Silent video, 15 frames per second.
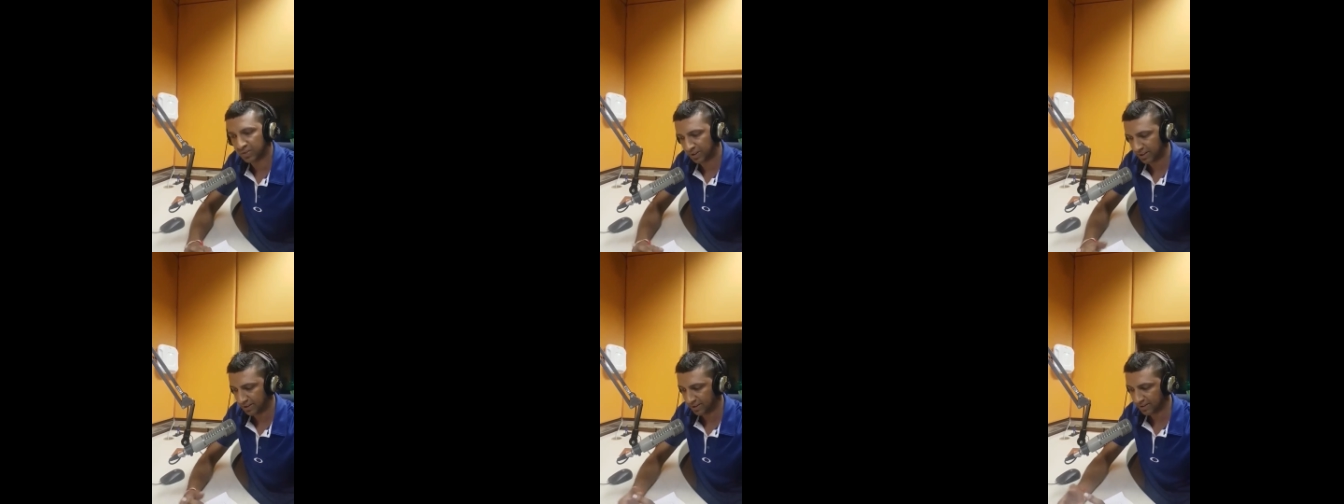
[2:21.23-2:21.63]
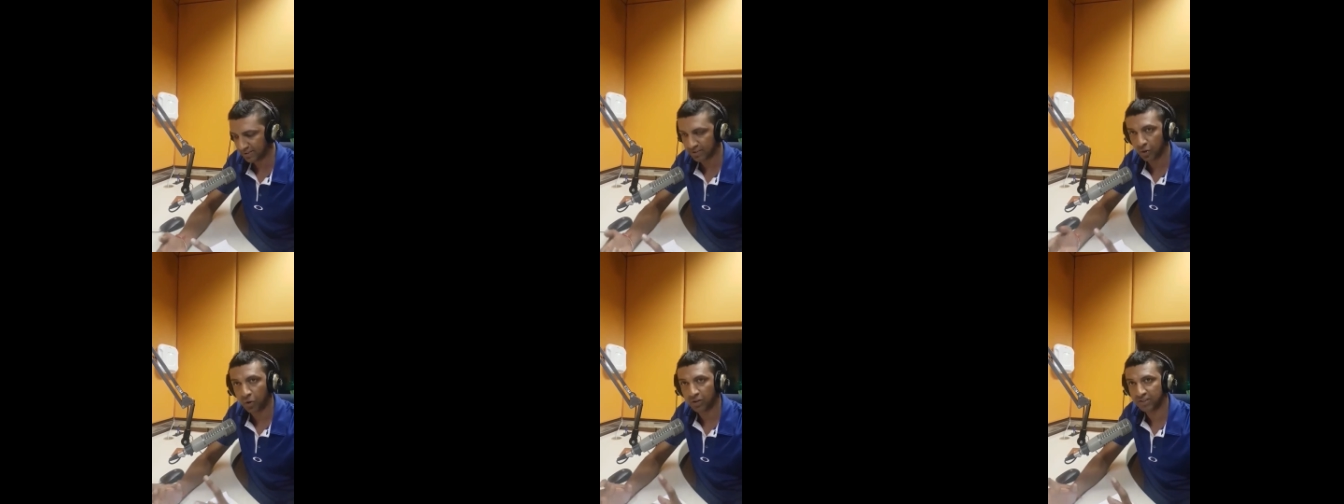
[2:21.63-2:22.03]
You see,
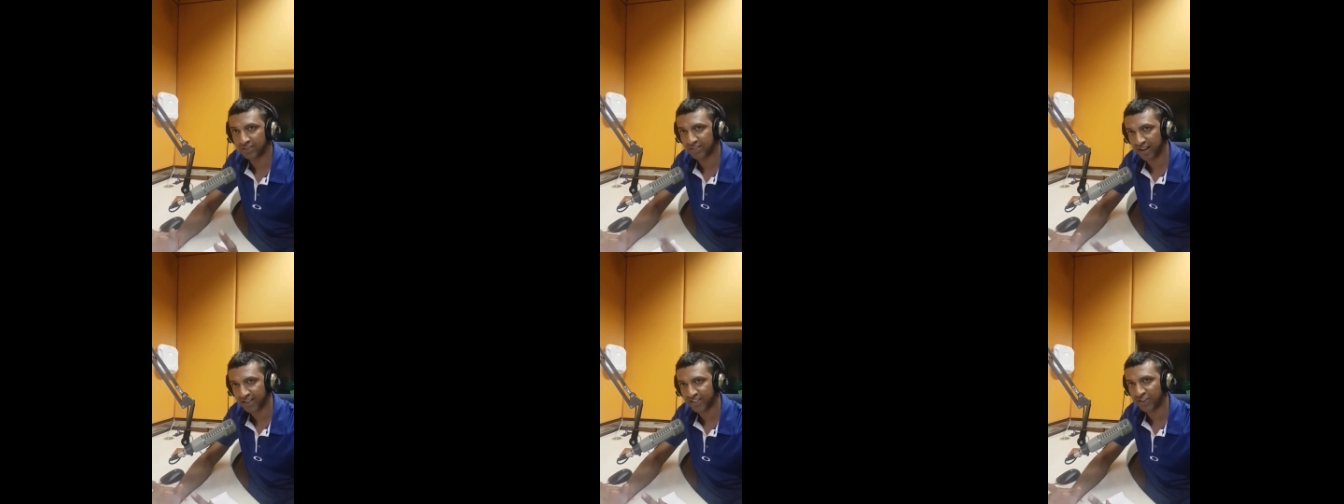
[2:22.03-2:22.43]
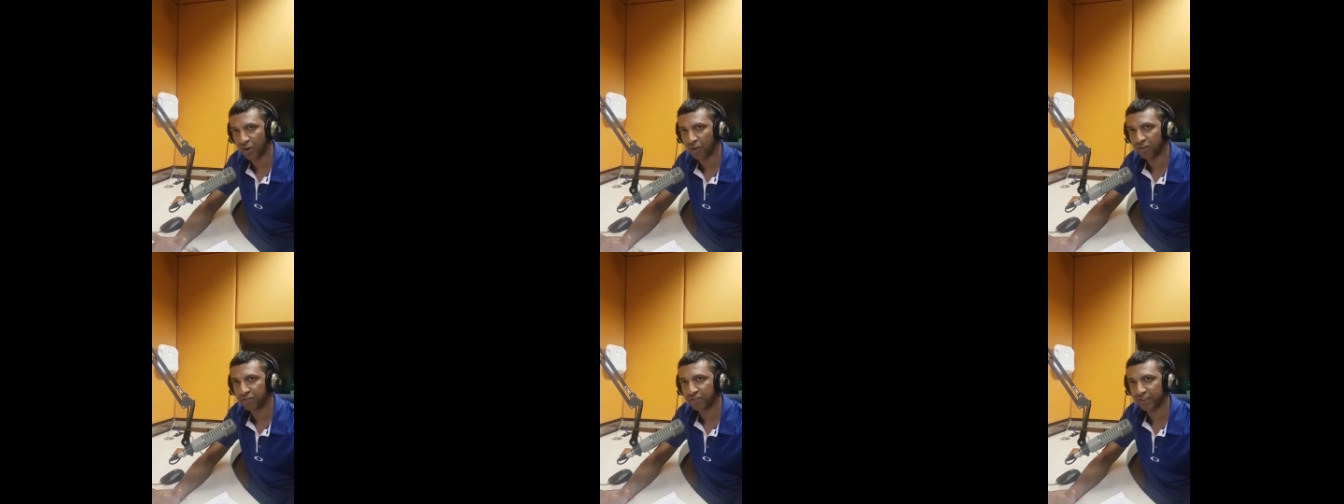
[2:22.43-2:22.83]
this all started
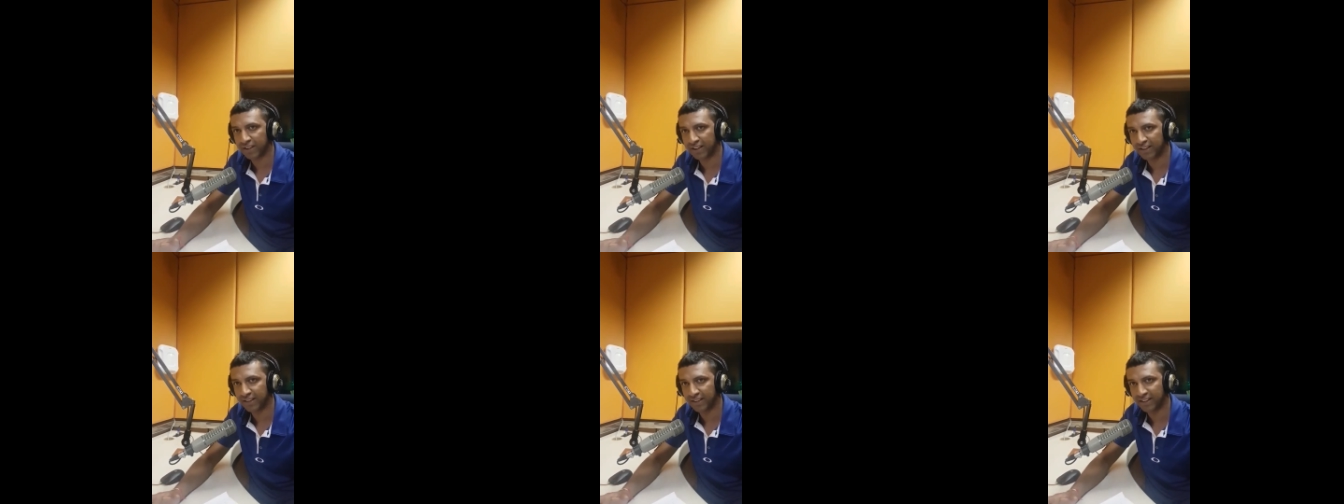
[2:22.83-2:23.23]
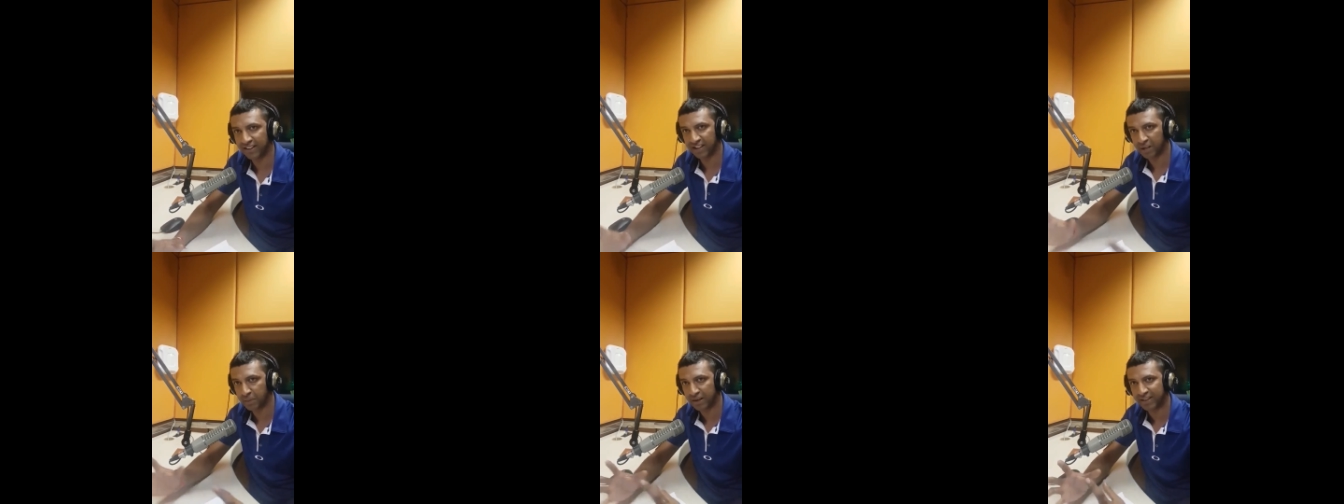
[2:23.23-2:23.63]
off in a
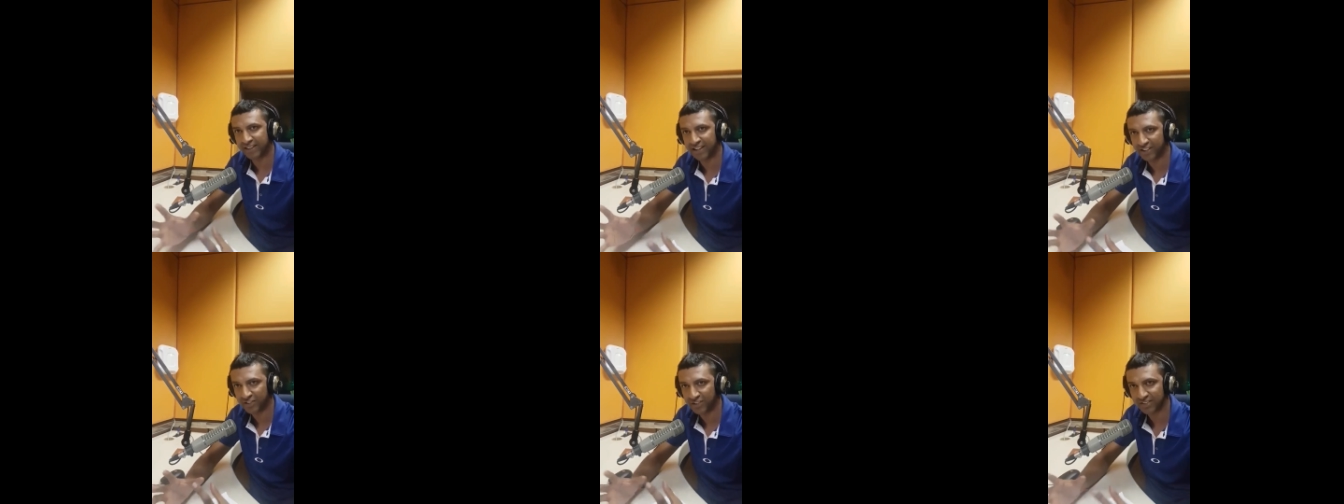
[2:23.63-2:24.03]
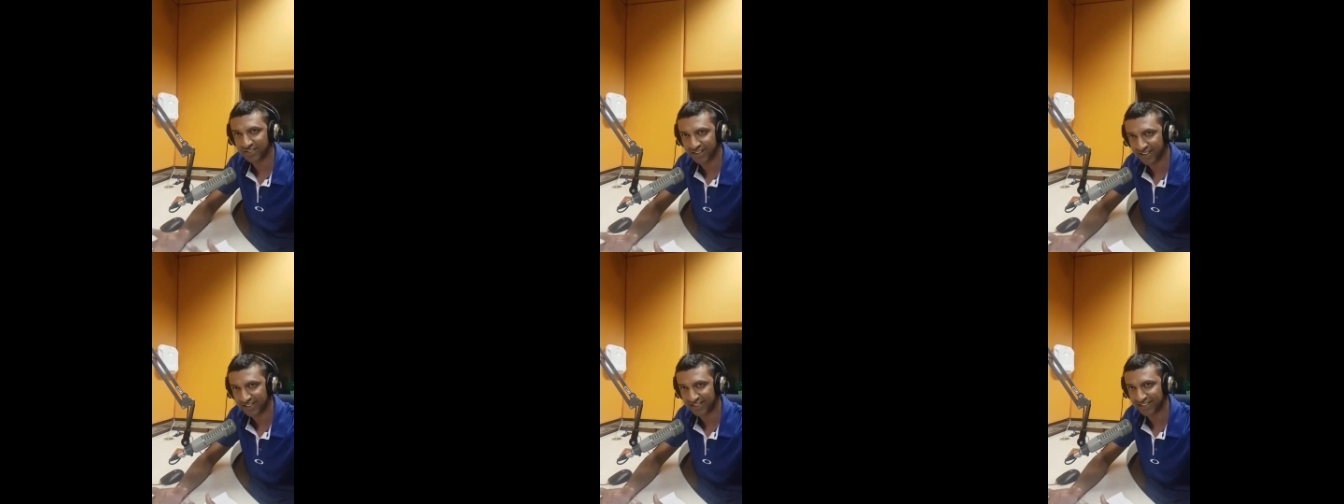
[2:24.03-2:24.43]
rehabilitation
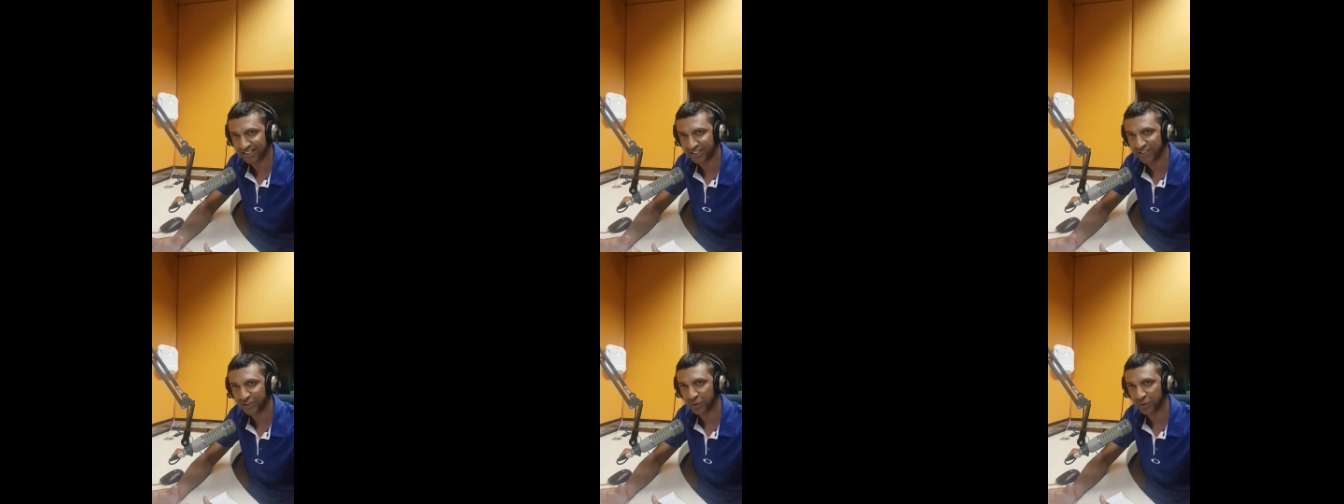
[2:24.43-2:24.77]
center.